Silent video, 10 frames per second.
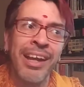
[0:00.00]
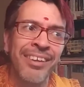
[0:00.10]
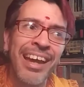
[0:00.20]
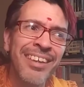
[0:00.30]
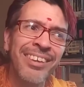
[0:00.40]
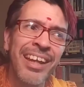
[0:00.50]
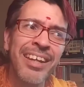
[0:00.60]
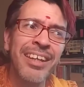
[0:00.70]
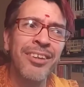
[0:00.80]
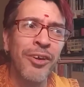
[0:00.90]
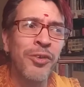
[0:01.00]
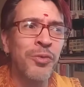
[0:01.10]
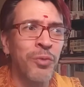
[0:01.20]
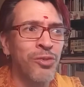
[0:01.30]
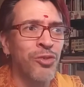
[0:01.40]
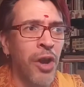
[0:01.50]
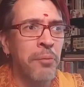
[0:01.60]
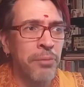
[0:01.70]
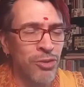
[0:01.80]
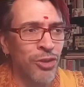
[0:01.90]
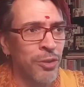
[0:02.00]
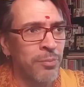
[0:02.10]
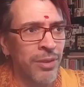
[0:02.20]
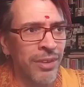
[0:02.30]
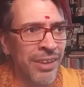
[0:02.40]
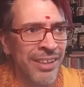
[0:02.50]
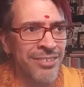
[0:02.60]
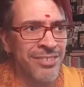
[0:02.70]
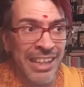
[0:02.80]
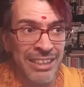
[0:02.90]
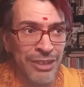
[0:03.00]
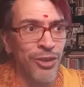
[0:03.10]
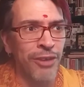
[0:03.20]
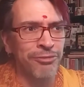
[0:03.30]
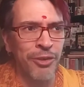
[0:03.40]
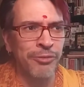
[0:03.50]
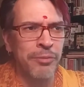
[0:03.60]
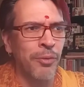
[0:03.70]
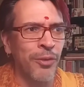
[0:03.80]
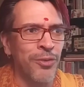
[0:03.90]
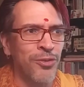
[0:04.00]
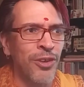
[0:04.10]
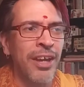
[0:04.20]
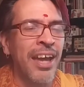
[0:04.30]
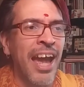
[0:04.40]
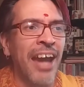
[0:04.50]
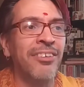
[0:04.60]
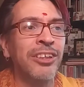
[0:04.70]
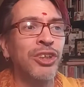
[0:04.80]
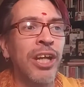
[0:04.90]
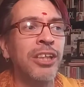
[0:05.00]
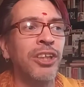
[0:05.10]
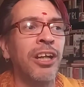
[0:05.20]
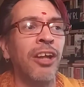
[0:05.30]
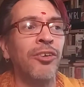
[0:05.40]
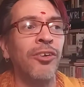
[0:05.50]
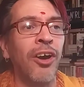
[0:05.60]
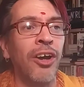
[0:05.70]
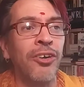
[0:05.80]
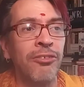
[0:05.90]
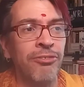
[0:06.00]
That lady, though, was not perturbed in the least and did not feel remorse, and the change of color on her